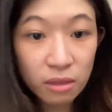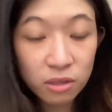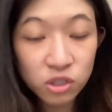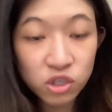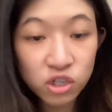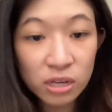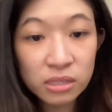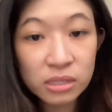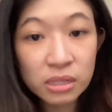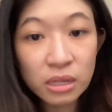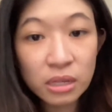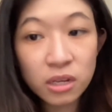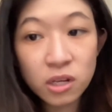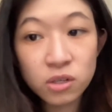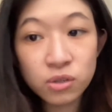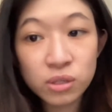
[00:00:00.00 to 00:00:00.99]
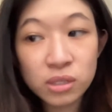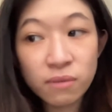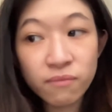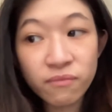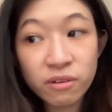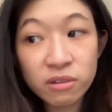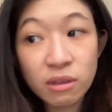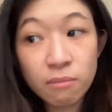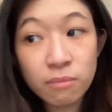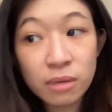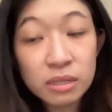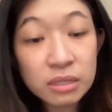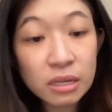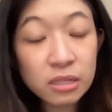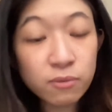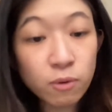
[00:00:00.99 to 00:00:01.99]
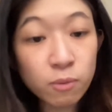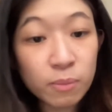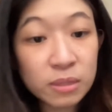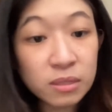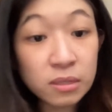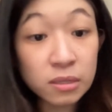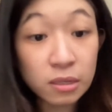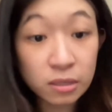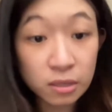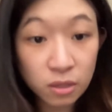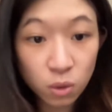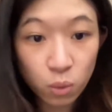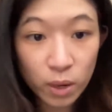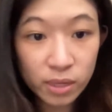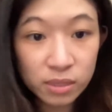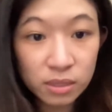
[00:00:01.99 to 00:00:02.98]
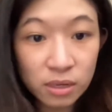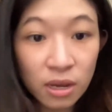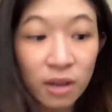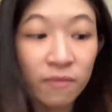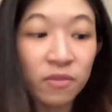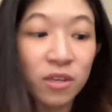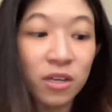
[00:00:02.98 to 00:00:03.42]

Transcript: and then translate it into something that makes sense for businesses in the West.